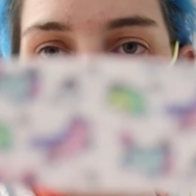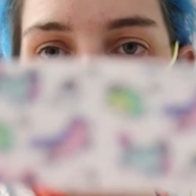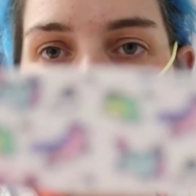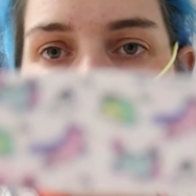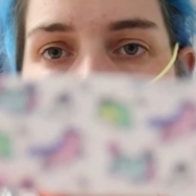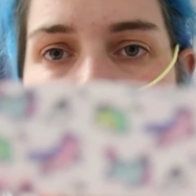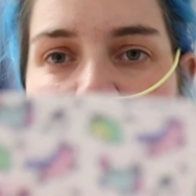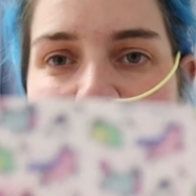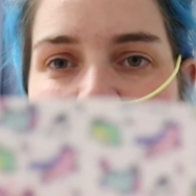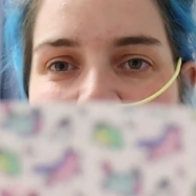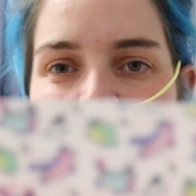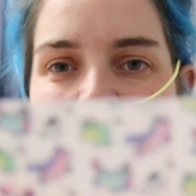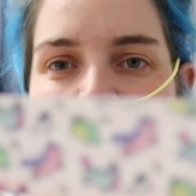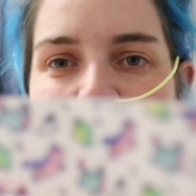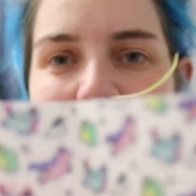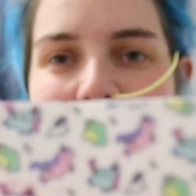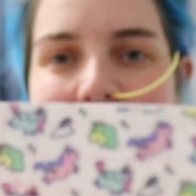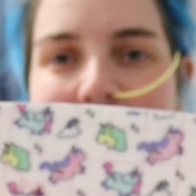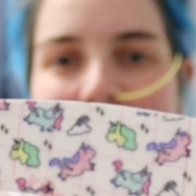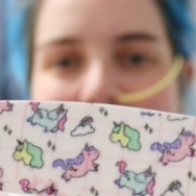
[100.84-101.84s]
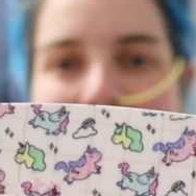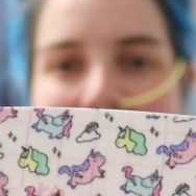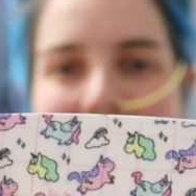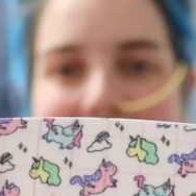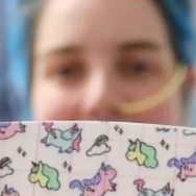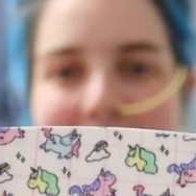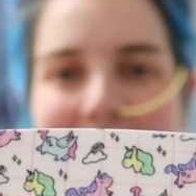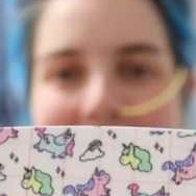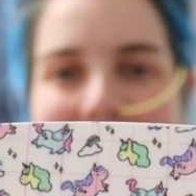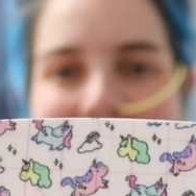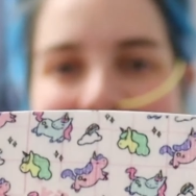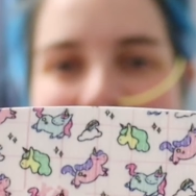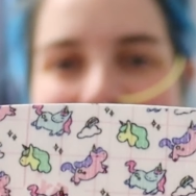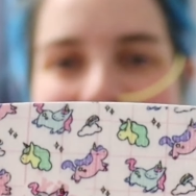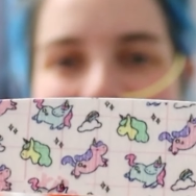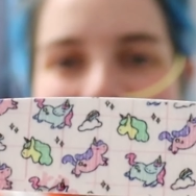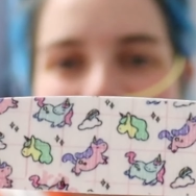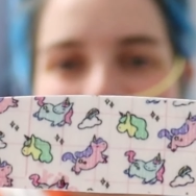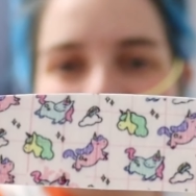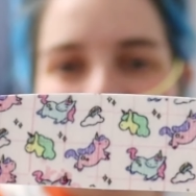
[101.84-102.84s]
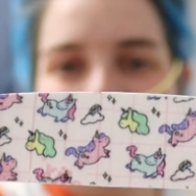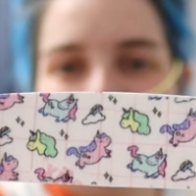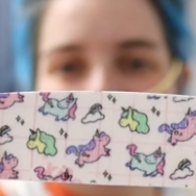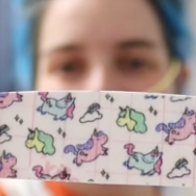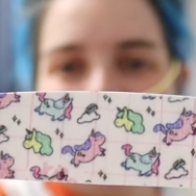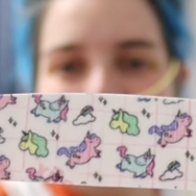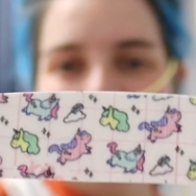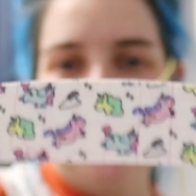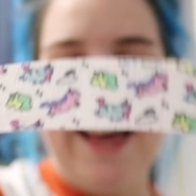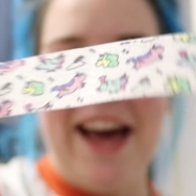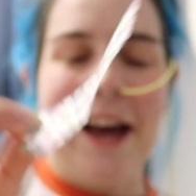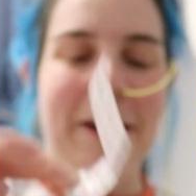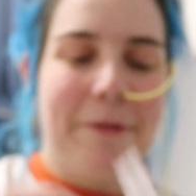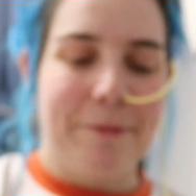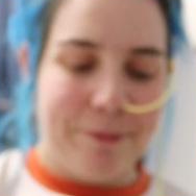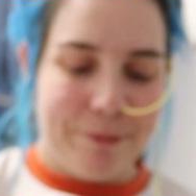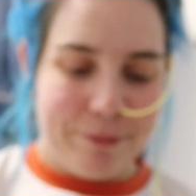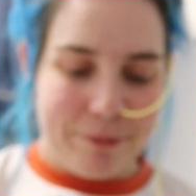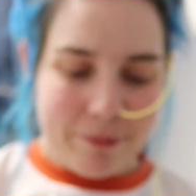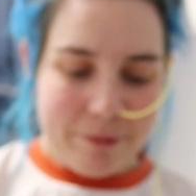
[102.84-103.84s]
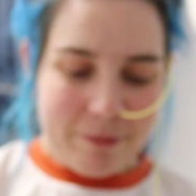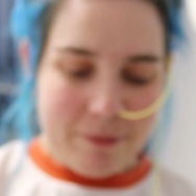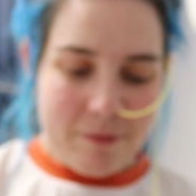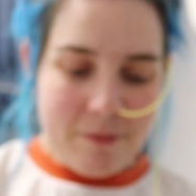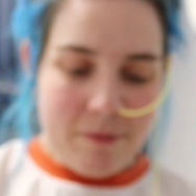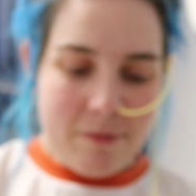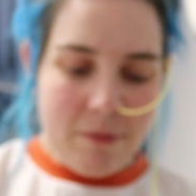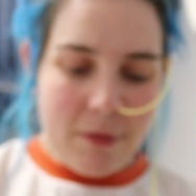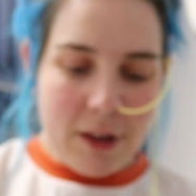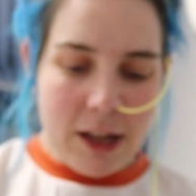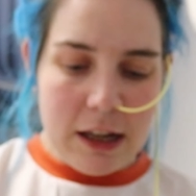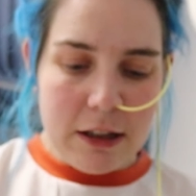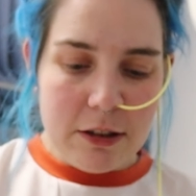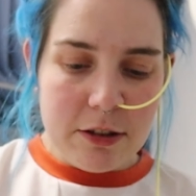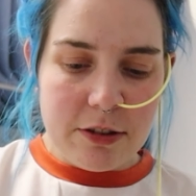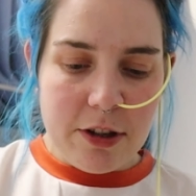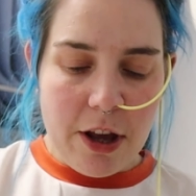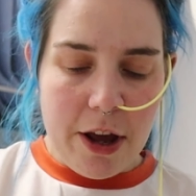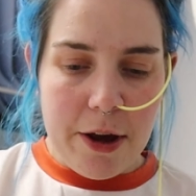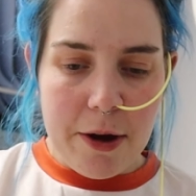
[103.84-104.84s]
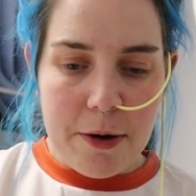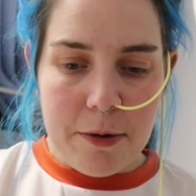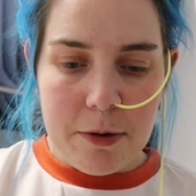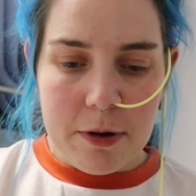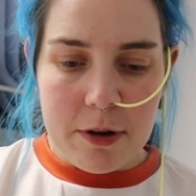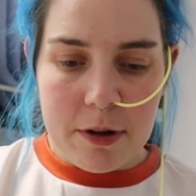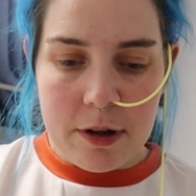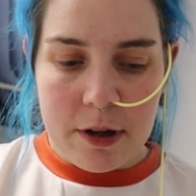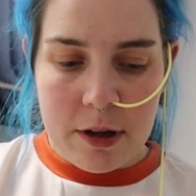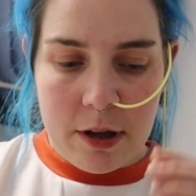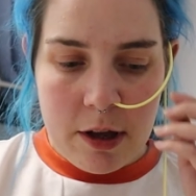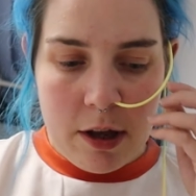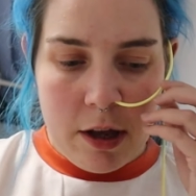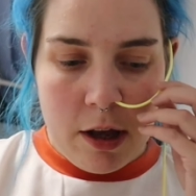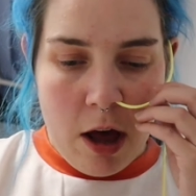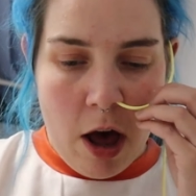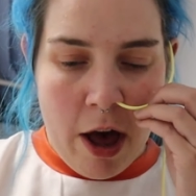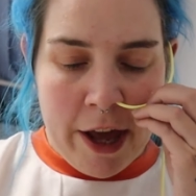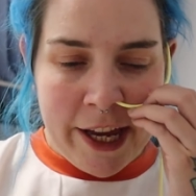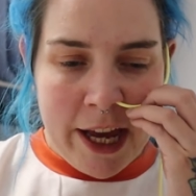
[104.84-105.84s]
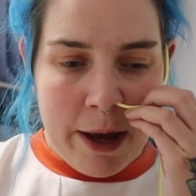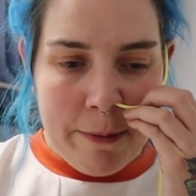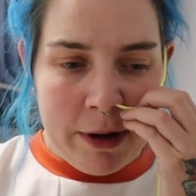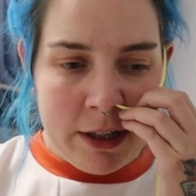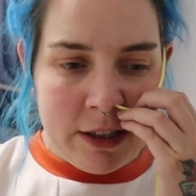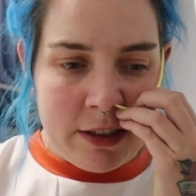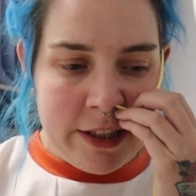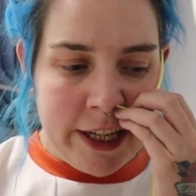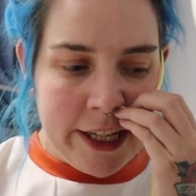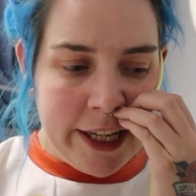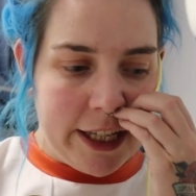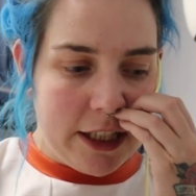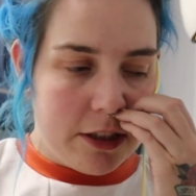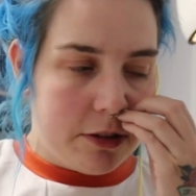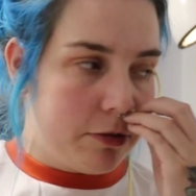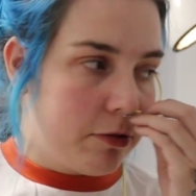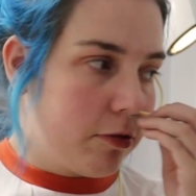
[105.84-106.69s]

I used in Face Finder. There. So I get my stickies